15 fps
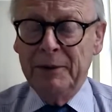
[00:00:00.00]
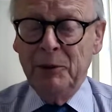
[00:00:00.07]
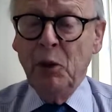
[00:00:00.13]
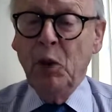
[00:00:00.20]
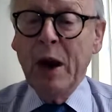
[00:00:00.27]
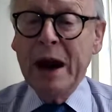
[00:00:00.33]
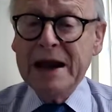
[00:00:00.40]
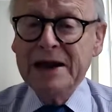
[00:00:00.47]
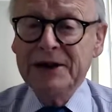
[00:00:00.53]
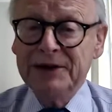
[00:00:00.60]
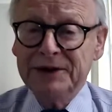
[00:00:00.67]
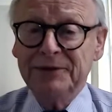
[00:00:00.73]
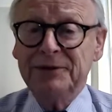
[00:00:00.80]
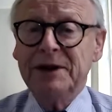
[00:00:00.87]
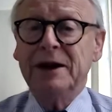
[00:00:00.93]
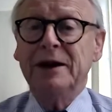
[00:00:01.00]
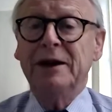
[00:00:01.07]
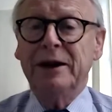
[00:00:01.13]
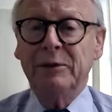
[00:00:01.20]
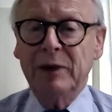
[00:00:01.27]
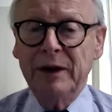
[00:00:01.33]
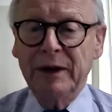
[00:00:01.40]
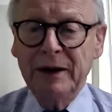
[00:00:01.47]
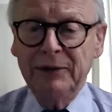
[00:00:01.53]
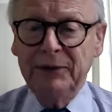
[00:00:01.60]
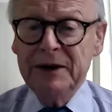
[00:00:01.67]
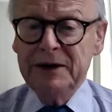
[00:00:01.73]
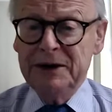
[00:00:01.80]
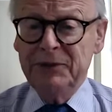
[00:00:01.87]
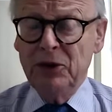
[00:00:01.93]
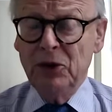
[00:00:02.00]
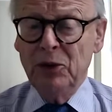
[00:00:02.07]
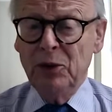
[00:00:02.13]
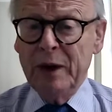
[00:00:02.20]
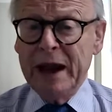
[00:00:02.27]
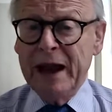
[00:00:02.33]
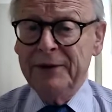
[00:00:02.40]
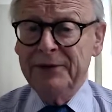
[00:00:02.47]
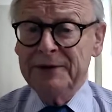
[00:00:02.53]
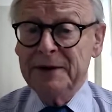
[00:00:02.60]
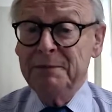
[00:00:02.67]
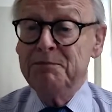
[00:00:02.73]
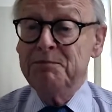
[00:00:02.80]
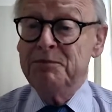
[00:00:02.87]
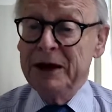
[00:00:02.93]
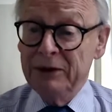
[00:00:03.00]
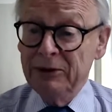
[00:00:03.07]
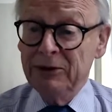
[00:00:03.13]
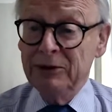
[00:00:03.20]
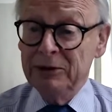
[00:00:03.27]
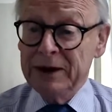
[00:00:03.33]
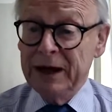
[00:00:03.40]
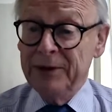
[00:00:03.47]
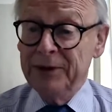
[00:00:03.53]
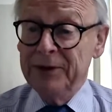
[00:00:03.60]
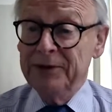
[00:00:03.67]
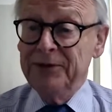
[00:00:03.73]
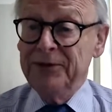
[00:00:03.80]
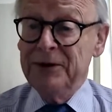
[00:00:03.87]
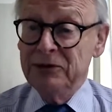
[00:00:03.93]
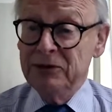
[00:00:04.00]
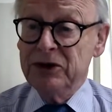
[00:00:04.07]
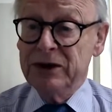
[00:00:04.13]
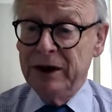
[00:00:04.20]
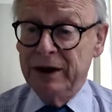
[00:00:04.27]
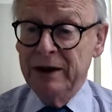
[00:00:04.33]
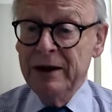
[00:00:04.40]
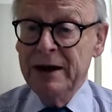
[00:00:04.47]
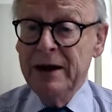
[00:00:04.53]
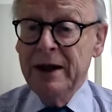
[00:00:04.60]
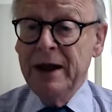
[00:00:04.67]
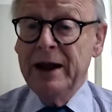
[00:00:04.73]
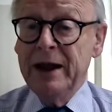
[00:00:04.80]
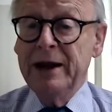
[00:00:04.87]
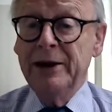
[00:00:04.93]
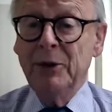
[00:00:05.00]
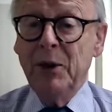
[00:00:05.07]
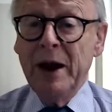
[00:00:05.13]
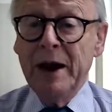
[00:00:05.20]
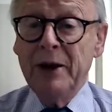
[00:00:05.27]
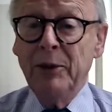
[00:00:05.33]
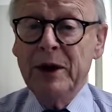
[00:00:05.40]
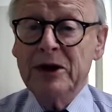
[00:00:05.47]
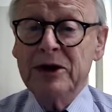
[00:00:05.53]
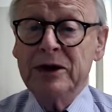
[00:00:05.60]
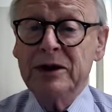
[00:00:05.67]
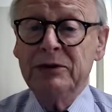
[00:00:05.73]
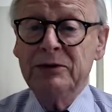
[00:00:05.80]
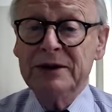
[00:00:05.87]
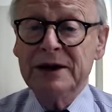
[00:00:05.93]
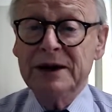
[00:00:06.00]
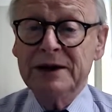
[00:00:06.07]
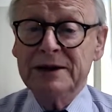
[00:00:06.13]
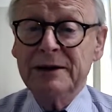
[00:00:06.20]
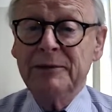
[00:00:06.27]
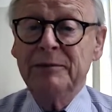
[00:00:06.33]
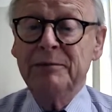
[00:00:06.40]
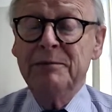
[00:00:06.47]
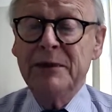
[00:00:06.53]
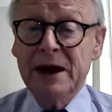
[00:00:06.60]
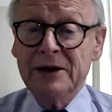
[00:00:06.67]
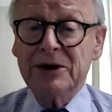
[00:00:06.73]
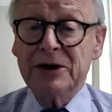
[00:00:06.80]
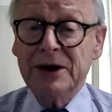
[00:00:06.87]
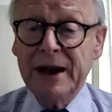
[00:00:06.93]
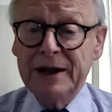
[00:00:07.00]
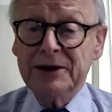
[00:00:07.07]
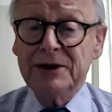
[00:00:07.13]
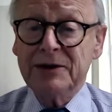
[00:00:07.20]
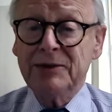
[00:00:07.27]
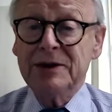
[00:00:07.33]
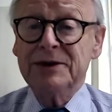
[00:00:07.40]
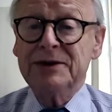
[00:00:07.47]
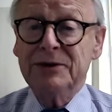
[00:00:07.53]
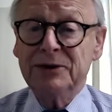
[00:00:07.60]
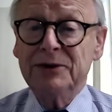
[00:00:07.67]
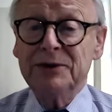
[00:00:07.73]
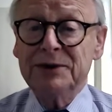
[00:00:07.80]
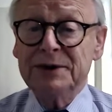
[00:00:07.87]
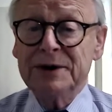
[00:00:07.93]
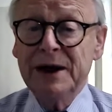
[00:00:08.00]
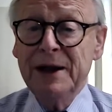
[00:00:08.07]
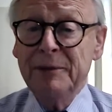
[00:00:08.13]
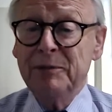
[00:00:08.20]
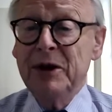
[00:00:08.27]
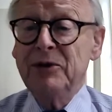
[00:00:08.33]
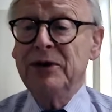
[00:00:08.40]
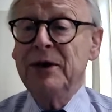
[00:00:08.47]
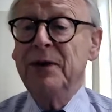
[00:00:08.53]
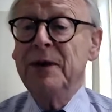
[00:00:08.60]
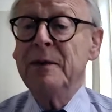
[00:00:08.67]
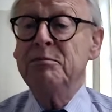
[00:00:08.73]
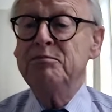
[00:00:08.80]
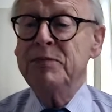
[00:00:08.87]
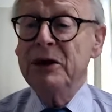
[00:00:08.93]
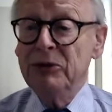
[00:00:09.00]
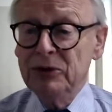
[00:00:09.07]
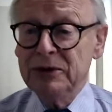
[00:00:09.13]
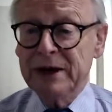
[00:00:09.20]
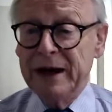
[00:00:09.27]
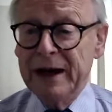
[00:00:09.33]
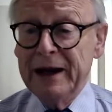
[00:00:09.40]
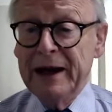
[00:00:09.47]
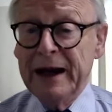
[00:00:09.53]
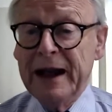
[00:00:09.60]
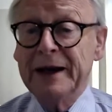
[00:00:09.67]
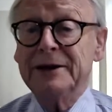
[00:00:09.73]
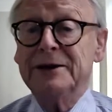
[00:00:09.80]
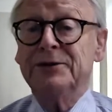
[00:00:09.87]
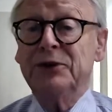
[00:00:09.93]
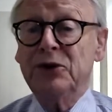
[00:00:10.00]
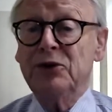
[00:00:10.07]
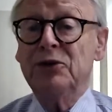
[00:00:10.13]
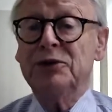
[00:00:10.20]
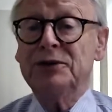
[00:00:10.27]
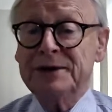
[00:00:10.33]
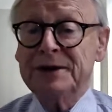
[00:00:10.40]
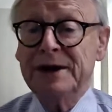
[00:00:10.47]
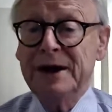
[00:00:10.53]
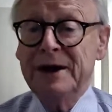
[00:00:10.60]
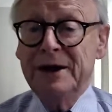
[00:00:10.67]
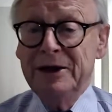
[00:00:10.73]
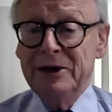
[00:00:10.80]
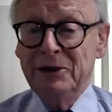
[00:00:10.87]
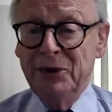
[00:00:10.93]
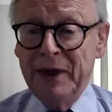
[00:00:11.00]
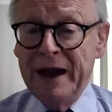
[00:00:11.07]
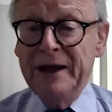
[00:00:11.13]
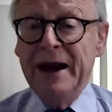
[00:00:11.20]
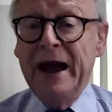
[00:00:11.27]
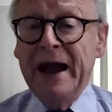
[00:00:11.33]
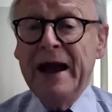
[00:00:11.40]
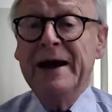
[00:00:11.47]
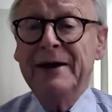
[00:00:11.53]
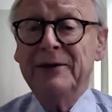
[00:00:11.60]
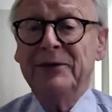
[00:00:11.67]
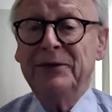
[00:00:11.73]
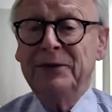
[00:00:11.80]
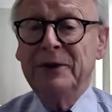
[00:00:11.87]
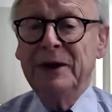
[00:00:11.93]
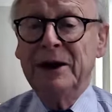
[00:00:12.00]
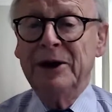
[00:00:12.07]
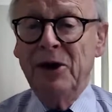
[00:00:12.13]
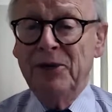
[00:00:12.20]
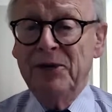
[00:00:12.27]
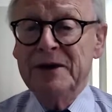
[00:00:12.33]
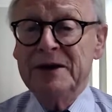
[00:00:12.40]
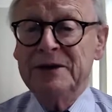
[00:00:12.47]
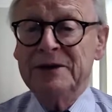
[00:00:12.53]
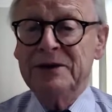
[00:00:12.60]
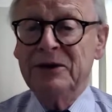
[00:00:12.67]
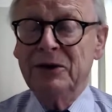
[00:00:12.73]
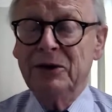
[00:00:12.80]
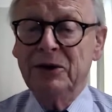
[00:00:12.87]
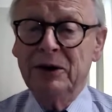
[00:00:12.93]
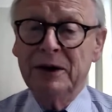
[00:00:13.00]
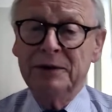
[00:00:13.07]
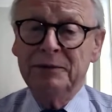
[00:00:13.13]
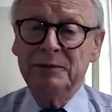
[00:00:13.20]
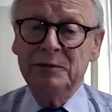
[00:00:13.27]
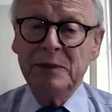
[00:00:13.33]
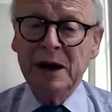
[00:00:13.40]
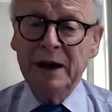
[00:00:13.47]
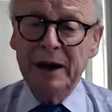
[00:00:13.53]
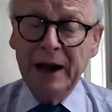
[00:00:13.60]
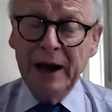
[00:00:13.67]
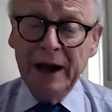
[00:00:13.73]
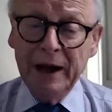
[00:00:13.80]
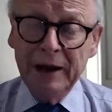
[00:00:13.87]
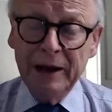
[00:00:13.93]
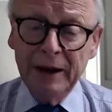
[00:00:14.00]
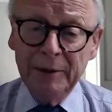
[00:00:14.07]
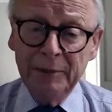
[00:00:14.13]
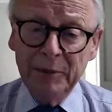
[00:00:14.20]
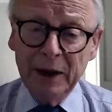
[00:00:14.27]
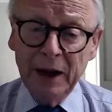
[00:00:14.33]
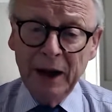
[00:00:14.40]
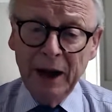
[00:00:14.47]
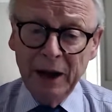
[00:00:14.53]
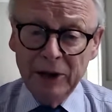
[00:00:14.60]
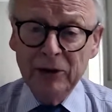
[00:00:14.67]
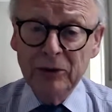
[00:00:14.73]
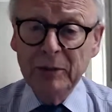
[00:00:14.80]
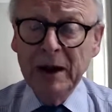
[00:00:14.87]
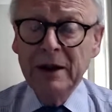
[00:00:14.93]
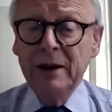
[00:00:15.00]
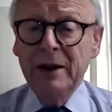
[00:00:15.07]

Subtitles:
ways of dealing with it. First of all, we have to build in the future in a way which uses much less resource, both in the building. And of course, you then have an office or a home